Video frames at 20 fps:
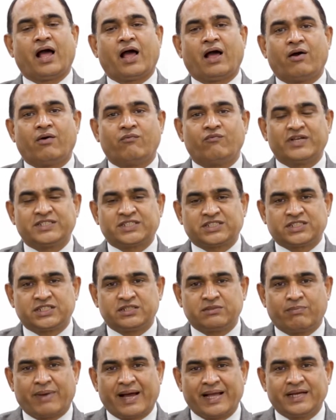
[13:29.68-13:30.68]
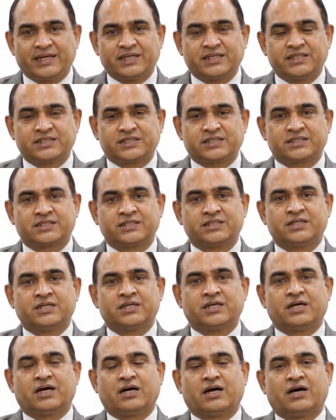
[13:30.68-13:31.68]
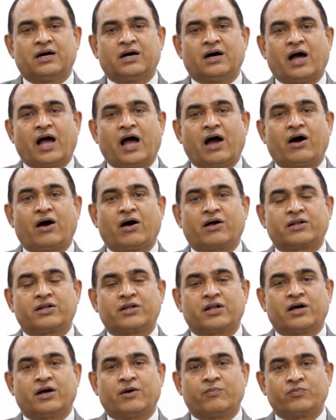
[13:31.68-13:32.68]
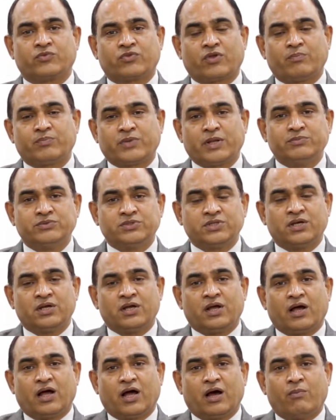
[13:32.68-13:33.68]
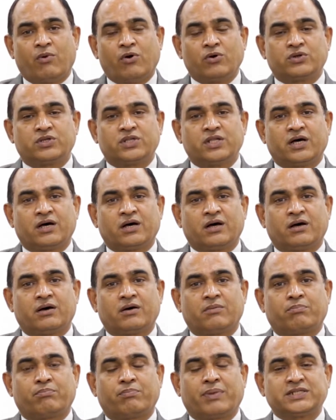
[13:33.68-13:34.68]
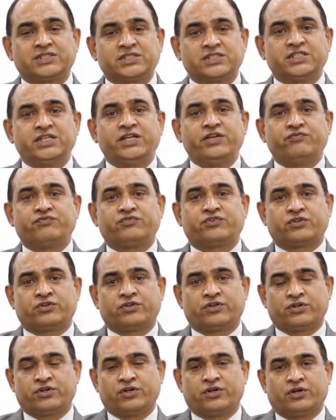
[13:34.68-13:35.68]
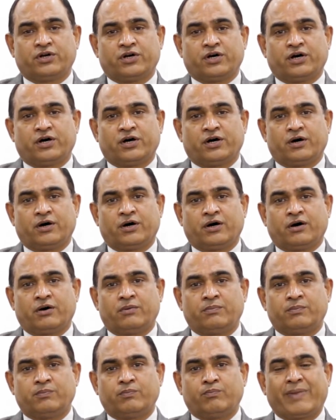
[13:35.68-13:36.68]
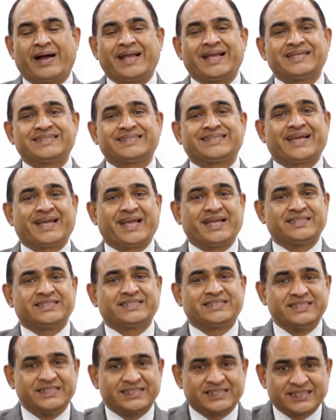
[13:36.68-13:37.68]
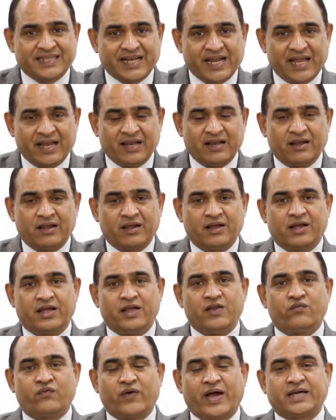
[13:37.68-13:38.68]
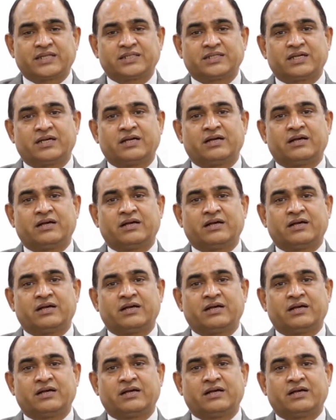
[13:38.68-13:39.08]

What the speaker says: a Western bias or sometimes about the perceived bias against Israel. In fact,